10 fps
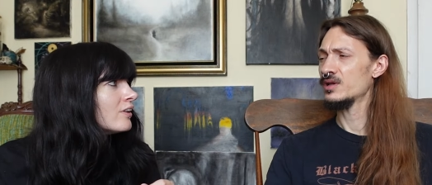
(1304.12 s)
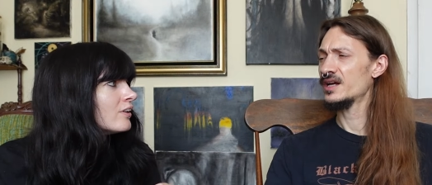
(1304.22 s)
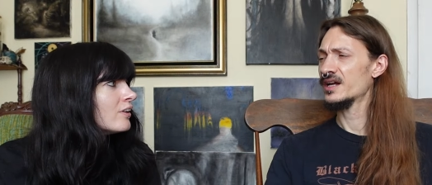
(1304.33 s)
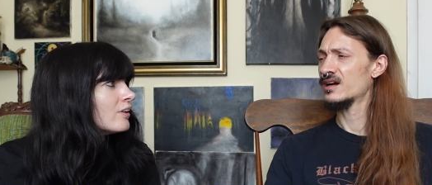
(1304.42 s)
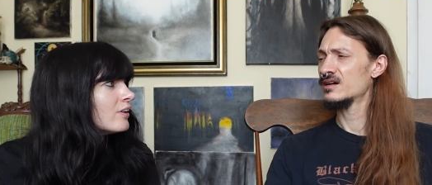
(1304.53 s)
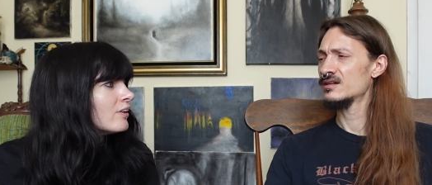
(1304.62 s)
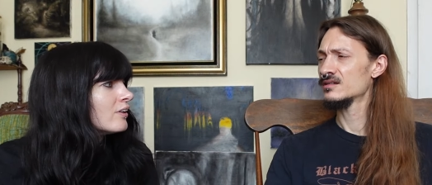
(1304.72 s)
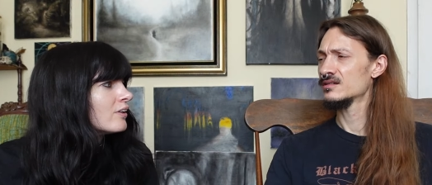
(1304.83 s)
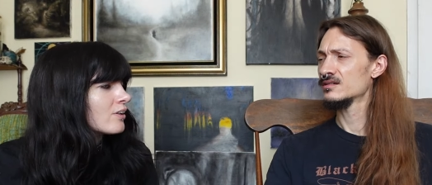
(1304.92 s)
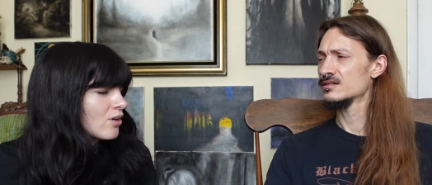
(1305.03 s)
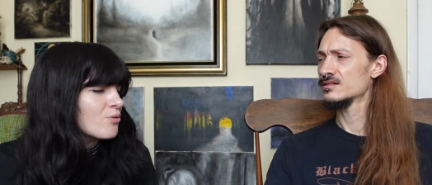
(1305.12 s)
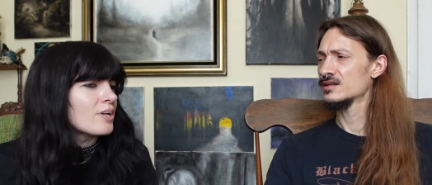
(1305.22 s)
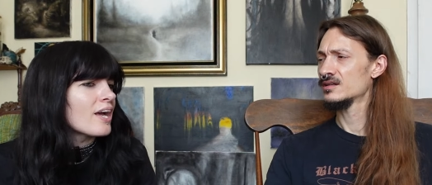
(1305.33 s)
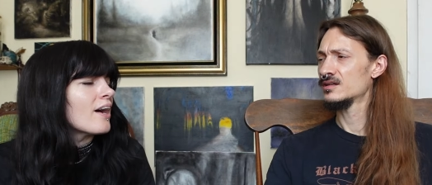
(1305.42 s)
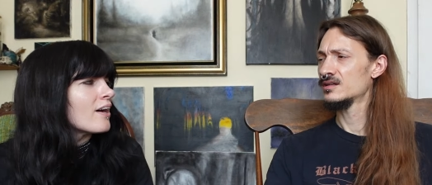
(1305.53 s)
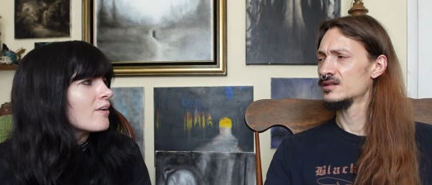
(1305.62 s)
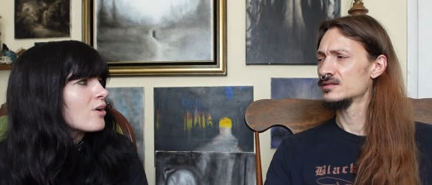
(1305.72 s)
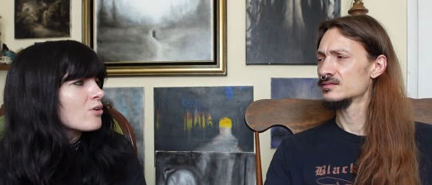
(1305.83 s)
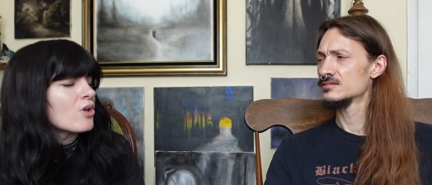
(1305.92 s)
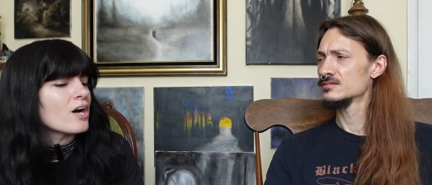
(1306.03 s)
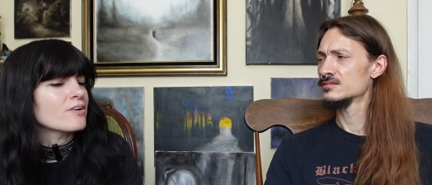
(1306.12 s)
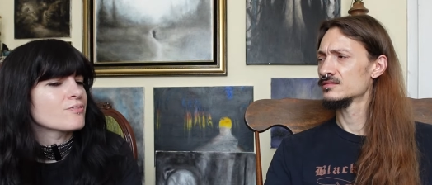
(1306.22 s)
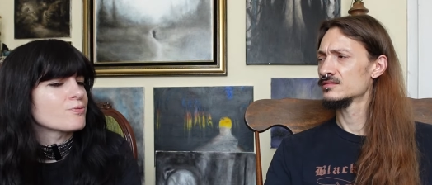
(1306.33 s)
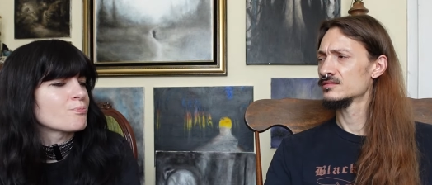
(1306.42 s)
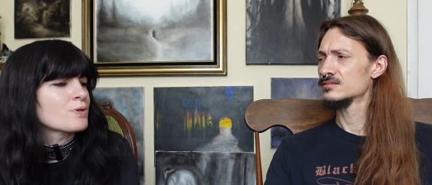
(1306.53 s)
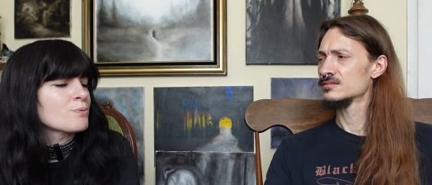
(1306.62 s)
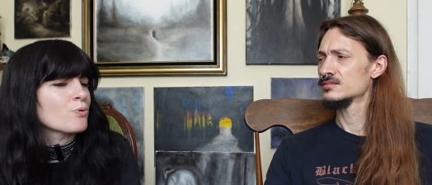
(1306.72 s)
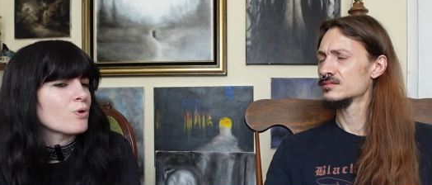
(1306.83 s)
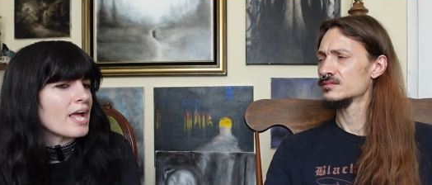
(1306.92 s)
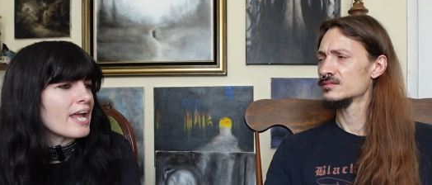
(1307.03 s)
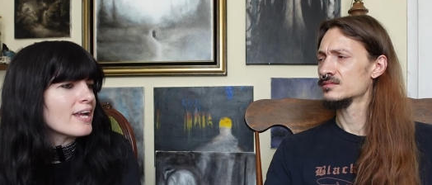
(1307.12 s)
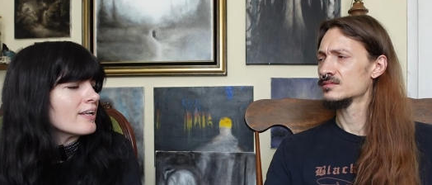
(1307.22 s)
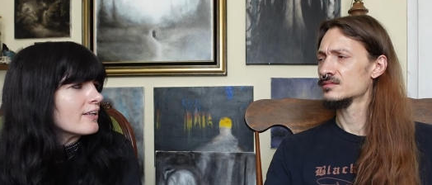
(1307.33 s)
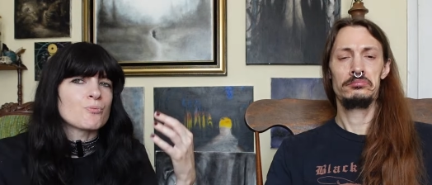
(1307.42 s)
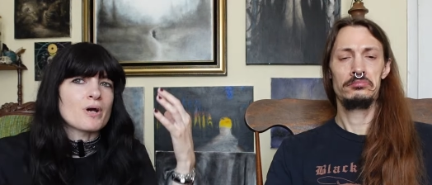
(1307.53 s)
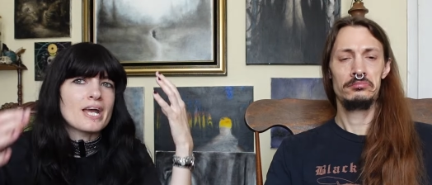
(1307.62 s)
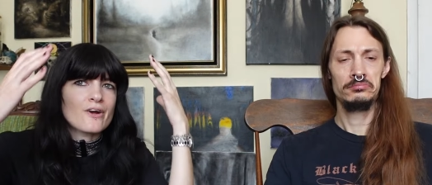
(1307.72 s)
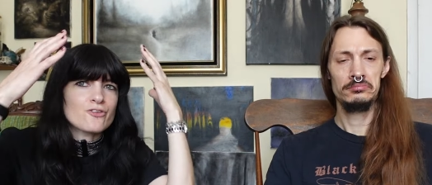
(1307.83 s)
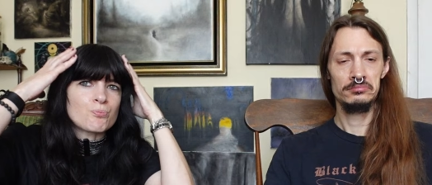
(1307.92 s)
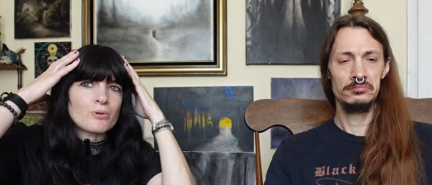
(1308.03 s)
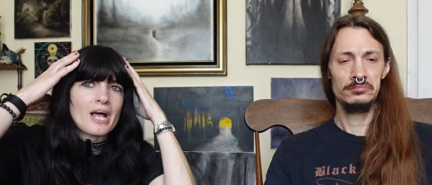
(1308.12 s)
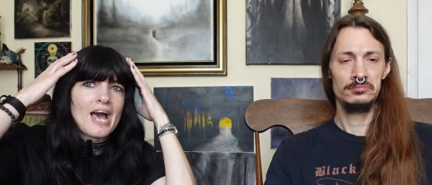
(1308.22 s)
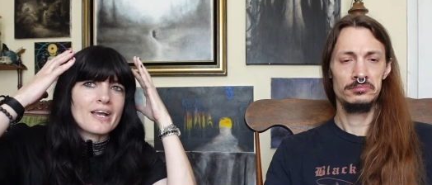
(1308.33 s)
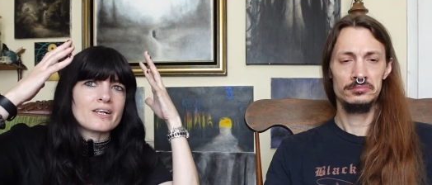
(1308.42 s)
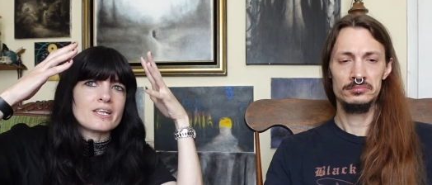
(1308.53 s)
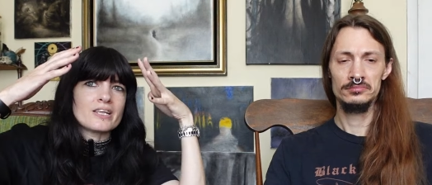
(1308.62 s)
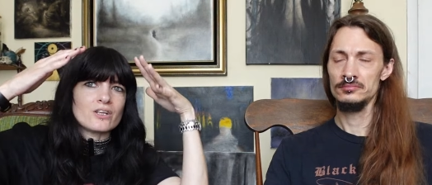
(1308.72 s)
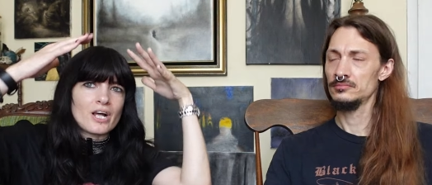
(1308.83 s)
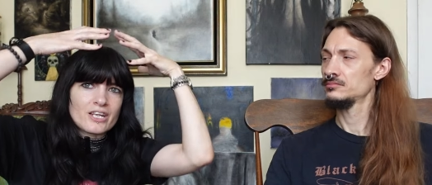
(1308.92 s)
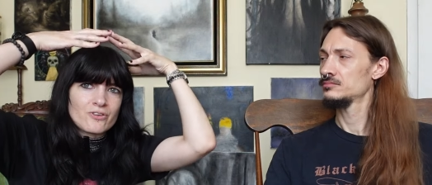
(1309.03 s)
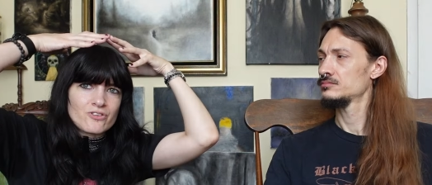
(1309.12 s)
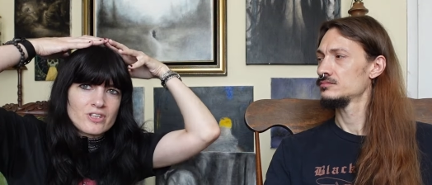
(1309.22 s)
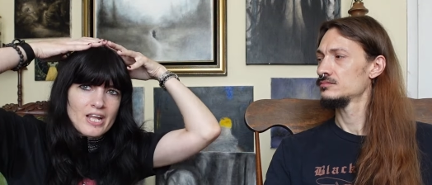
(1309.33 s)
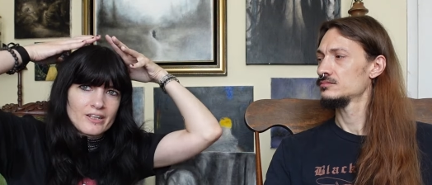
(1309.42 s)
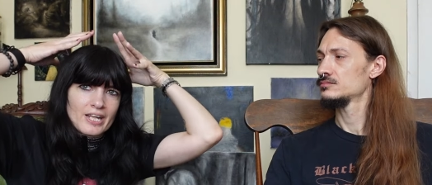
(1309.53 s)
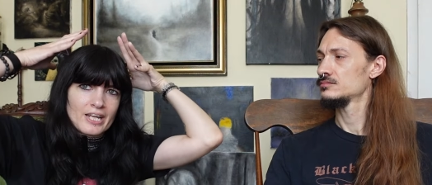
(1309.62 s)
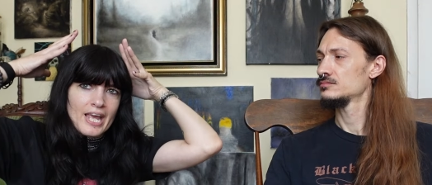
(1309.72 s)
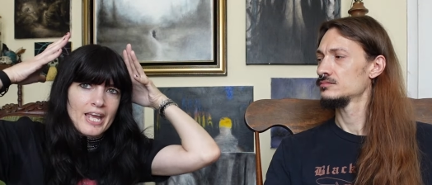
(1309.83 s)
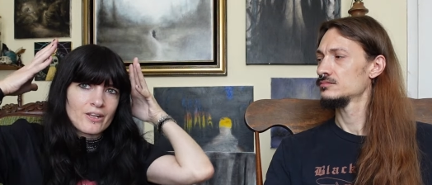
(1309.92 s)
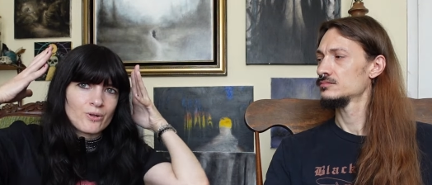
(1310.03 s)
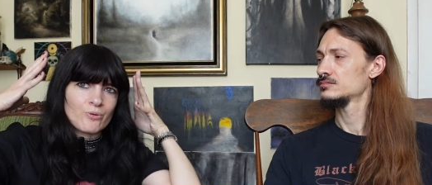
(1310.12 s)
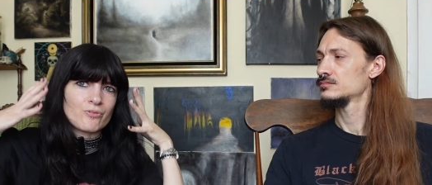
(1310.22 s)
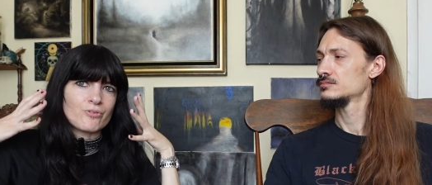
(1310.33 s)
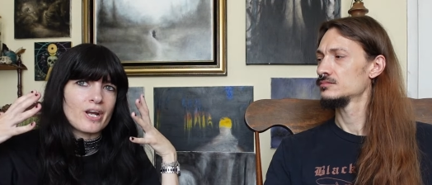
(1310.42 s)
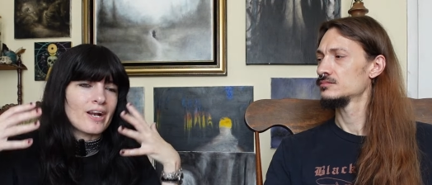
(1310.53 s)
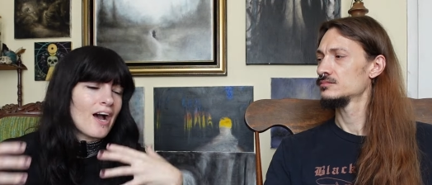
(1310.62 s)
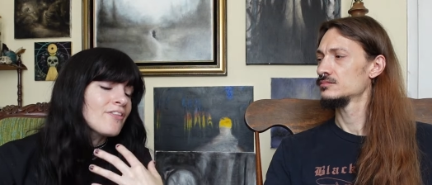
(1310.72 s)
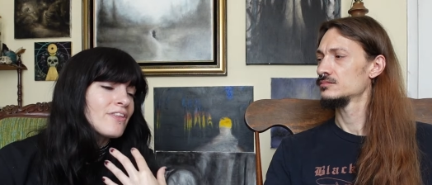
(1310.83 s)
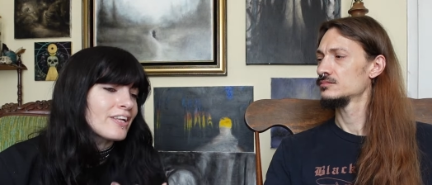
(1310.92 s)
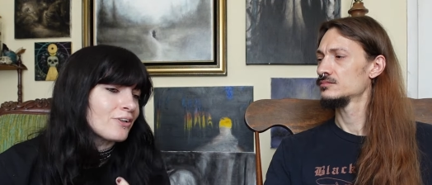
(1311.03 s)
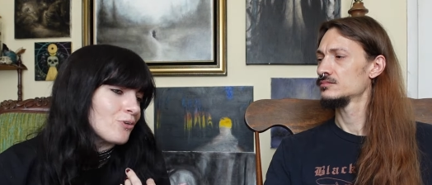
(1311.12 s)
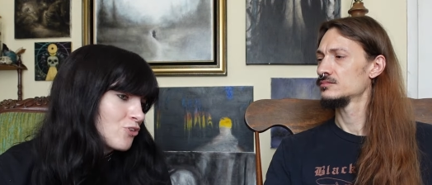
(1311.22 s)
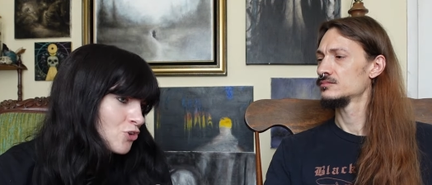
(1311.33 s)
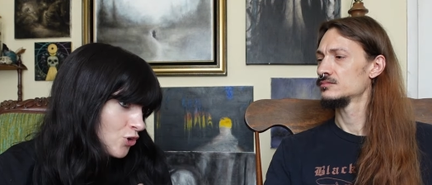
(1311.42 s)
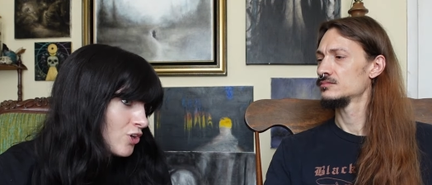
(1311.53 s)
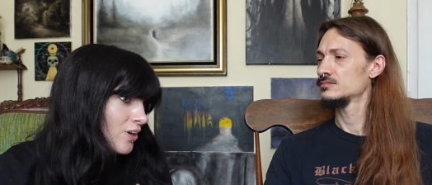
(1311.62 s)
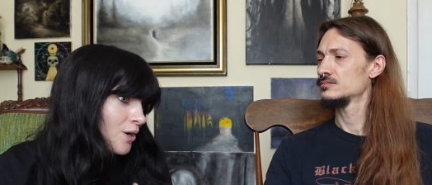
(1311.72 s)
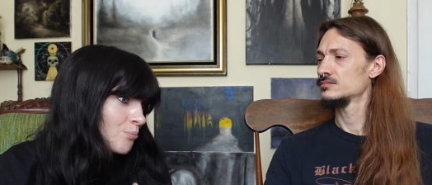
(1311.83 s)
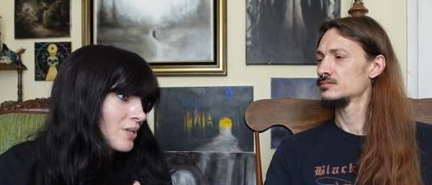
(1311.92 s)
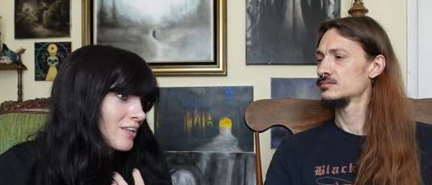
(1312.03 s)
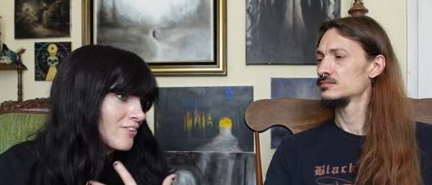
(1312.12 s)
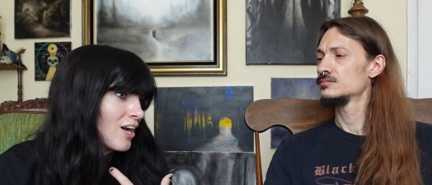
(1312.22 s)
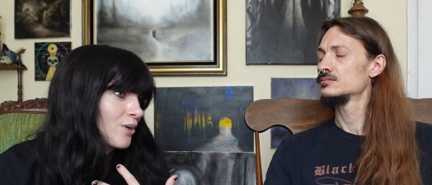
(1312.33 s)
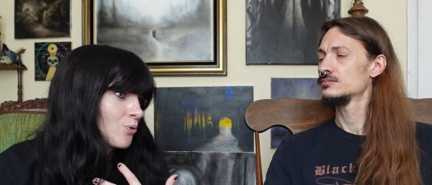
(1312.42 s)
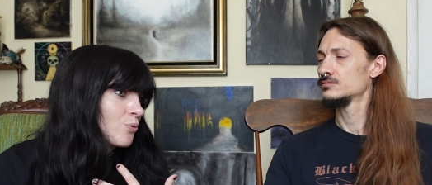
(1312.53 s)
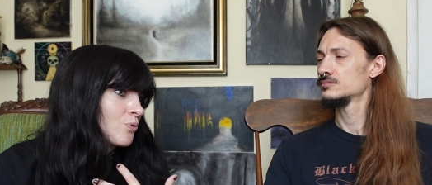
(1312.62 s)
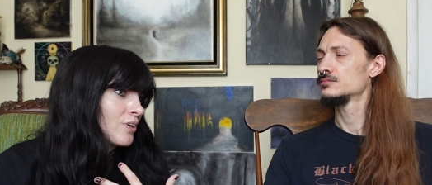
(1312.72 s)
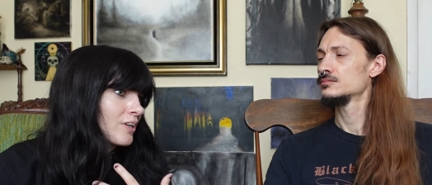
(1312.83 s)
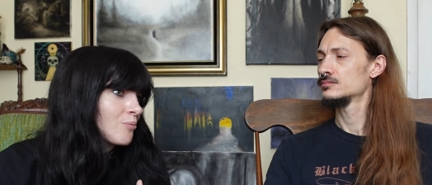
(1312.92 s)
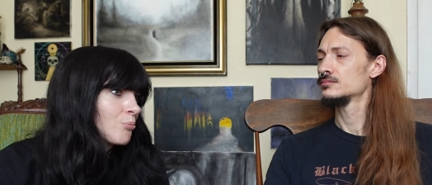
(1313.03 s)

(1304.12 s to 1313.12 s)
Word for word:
Speaker 1: black hair.
Speaker 2: Oh yeah, a lot of people hate it. My hair is black, and in the light you see that like halo of red. I think it looks good on me. It's kind of cool looking,